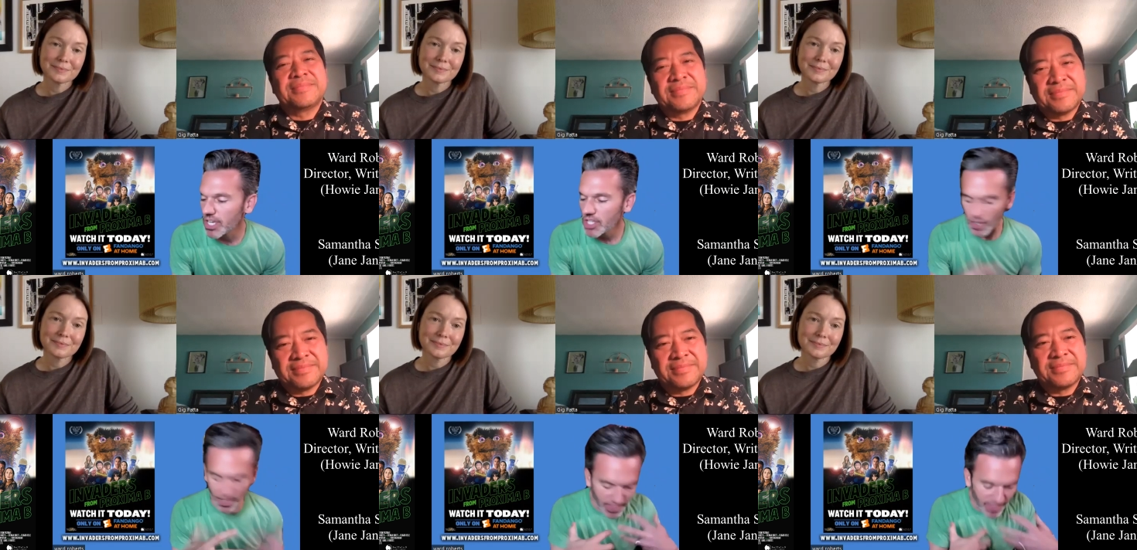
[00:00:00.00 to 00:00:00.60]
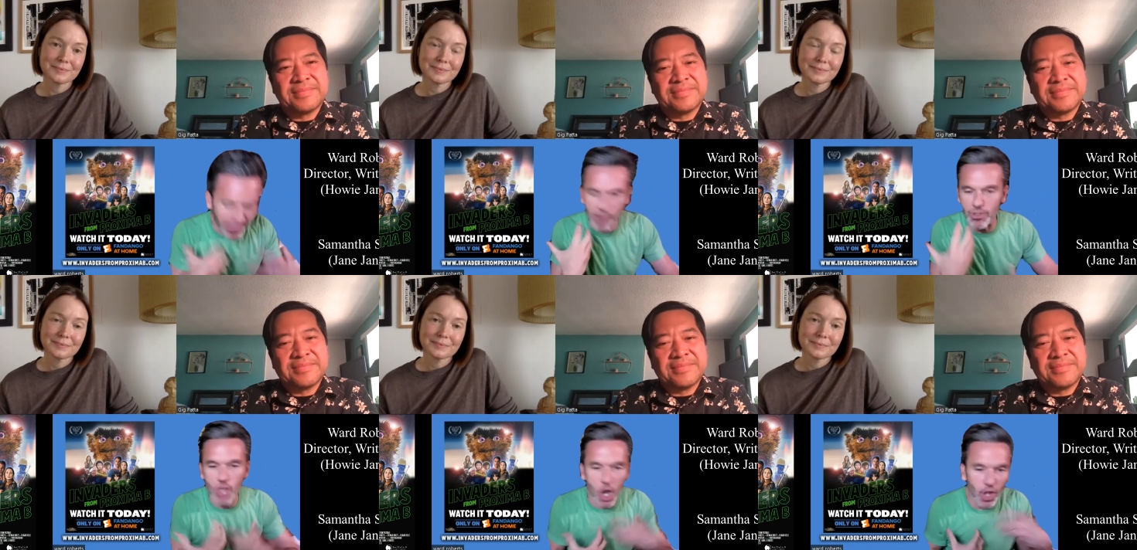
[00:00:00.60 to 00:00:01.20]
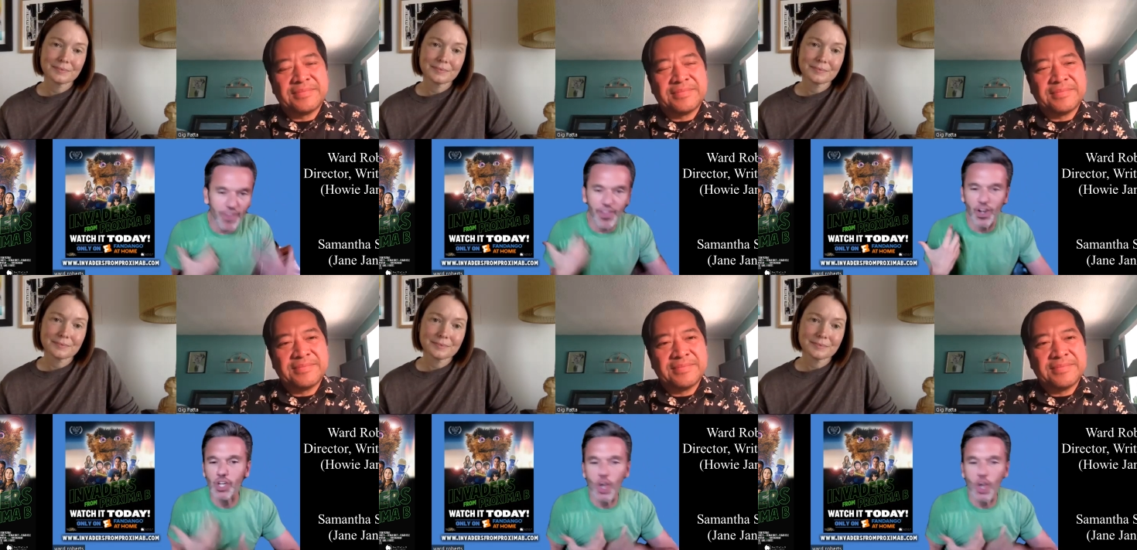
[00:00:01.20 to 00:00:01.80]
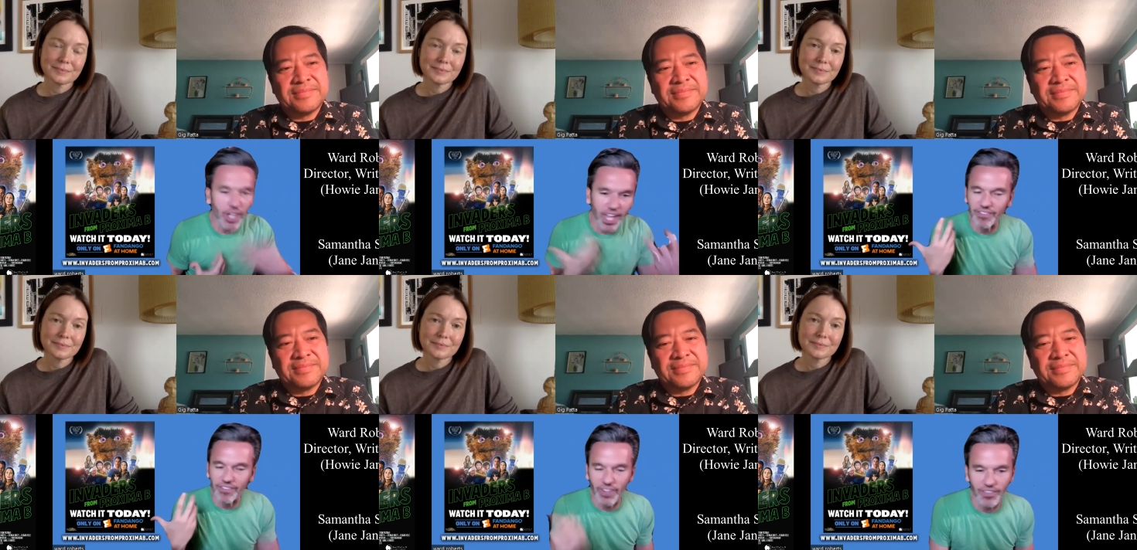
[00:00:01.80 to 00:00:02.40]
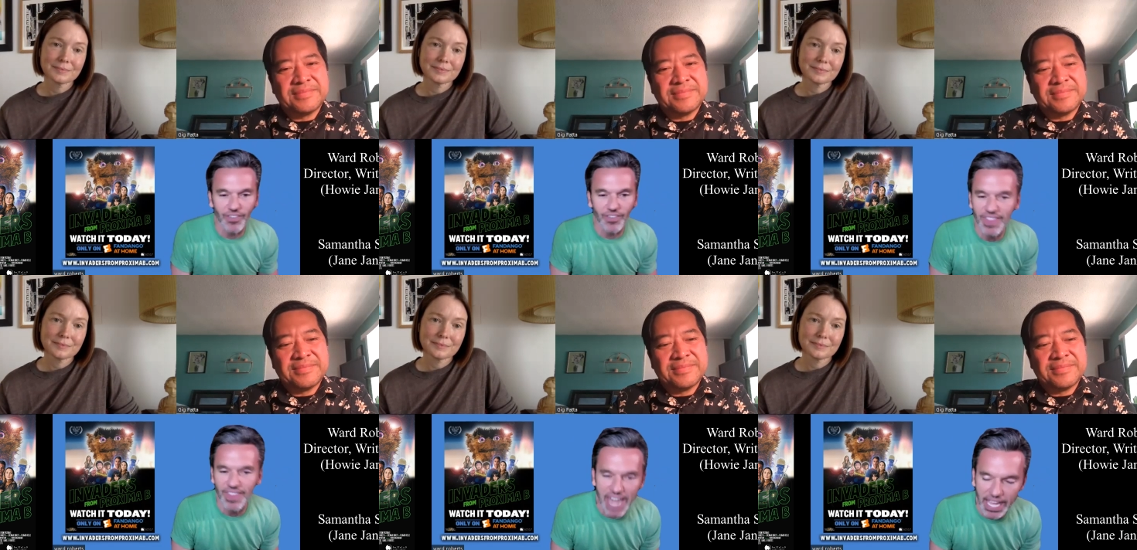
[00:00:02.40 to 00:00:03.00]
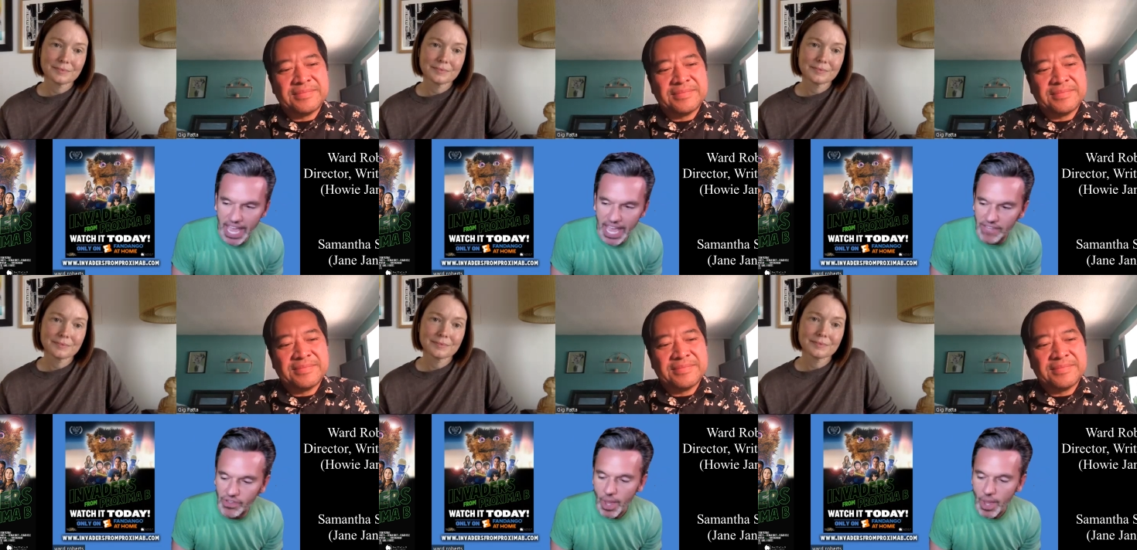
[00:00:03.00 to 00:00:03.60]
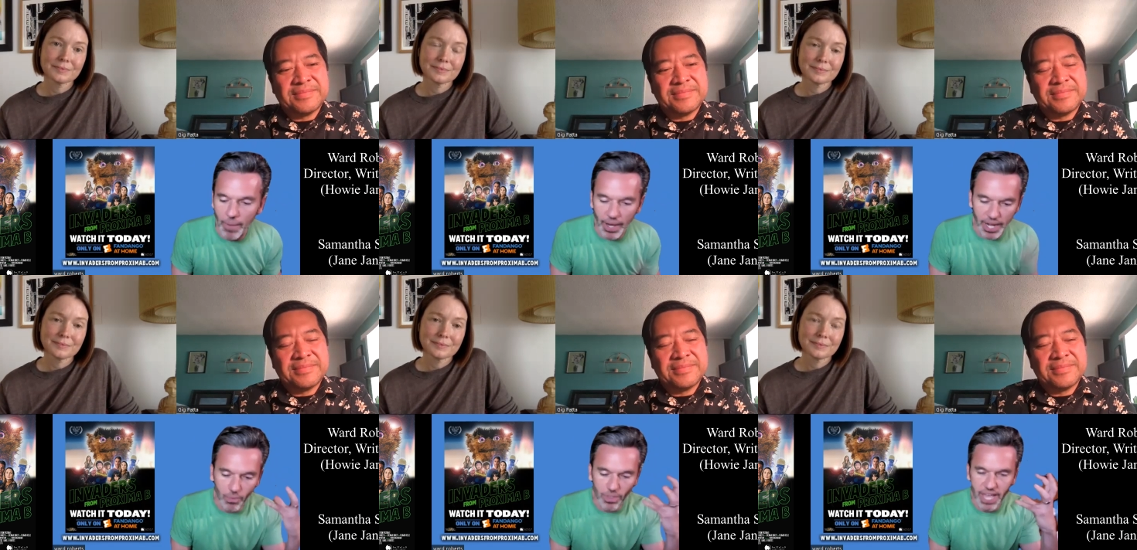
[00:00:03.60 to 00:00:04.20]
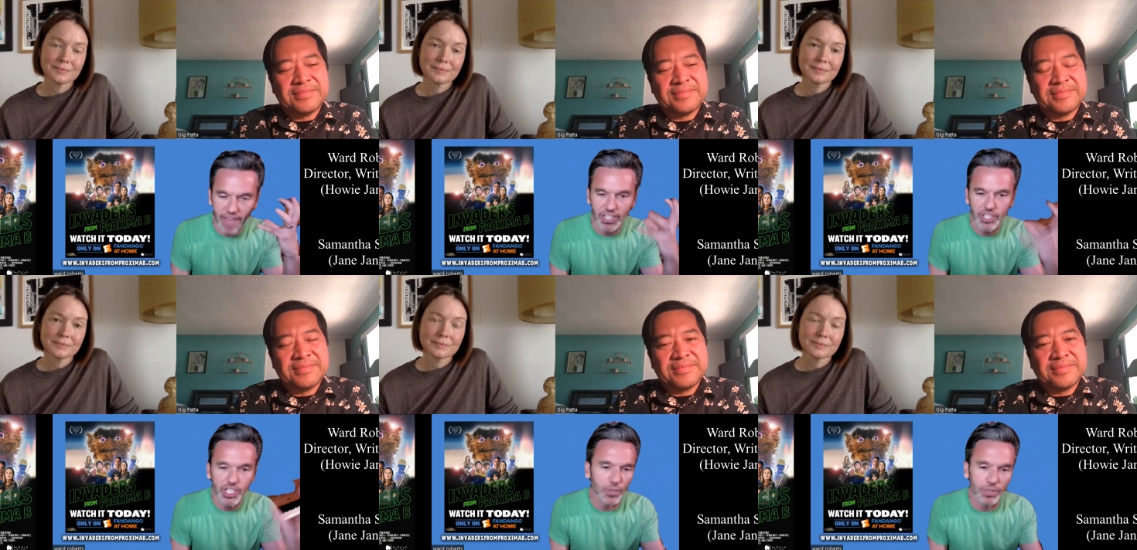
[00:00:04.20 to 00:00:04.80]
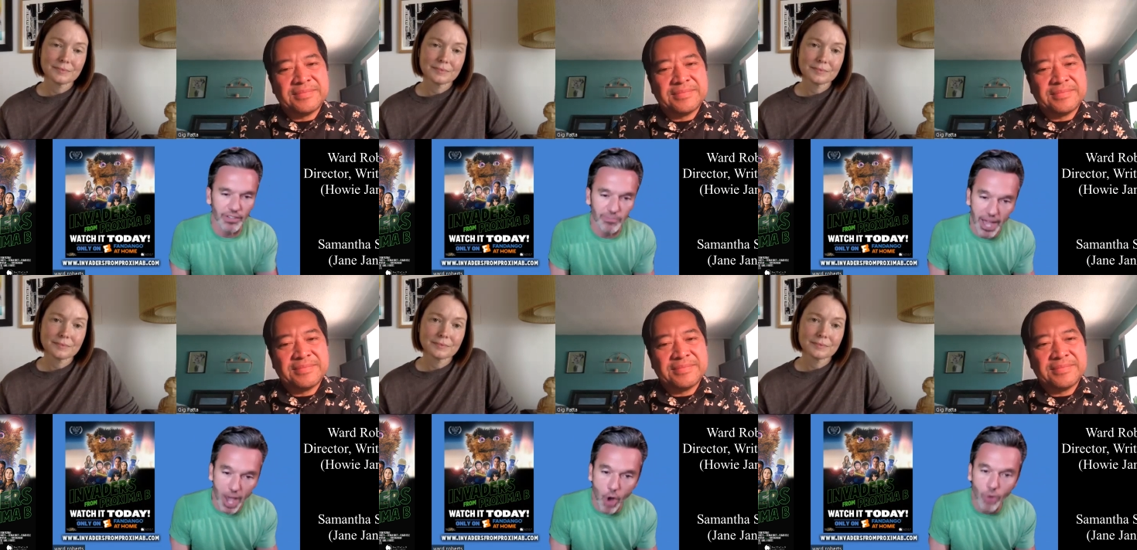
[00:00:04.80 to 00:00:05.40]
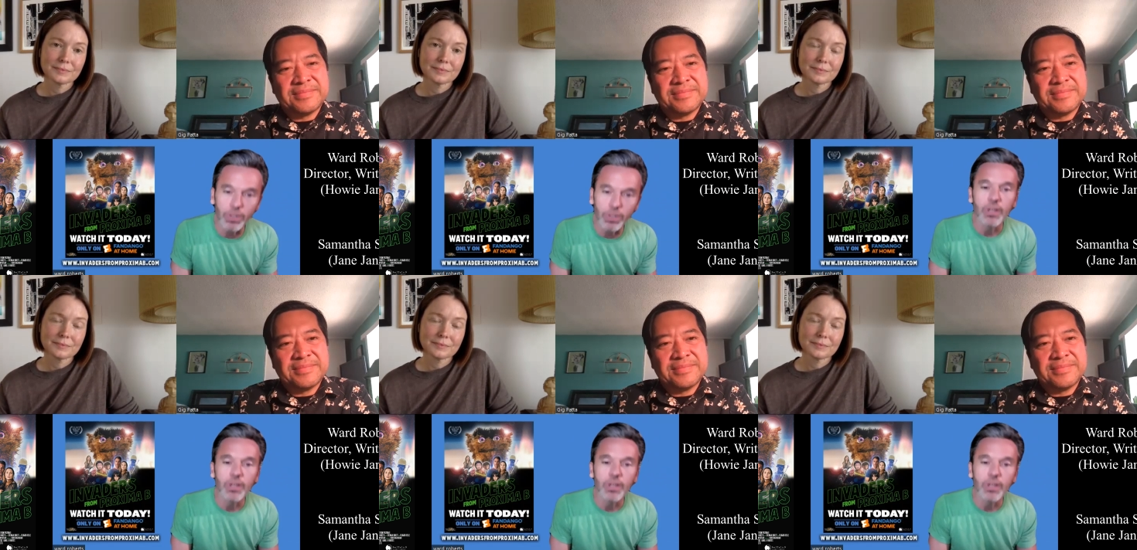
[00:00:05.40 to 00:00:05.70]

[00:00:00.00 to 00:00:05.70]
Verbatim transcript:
Speaker 1: So I think that was all in there cooking for for the decades, but it was having children of my own.